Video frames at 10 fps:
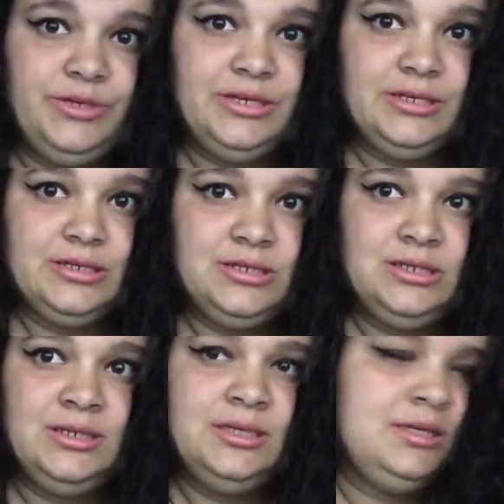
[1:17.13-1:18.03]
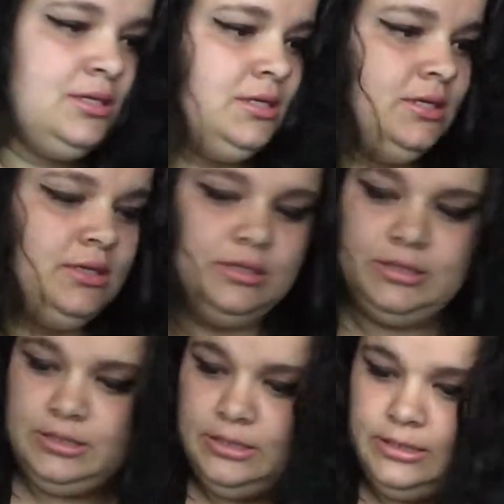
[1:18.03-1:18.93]
because
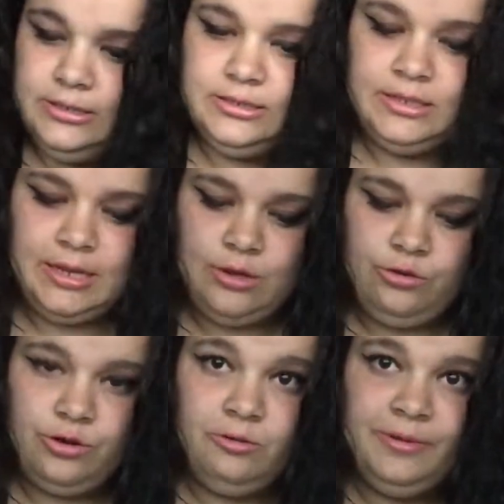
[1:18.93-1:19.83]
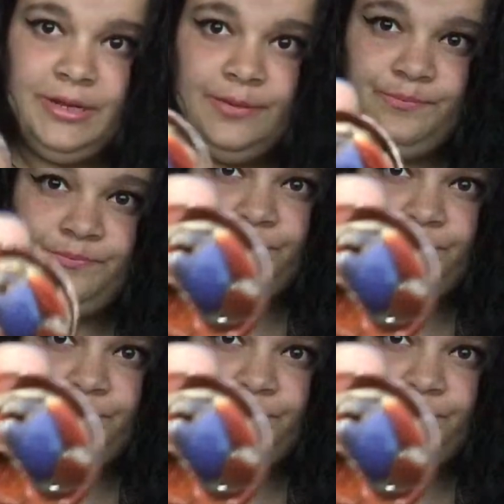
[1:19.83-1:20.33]
he is outgrowing it.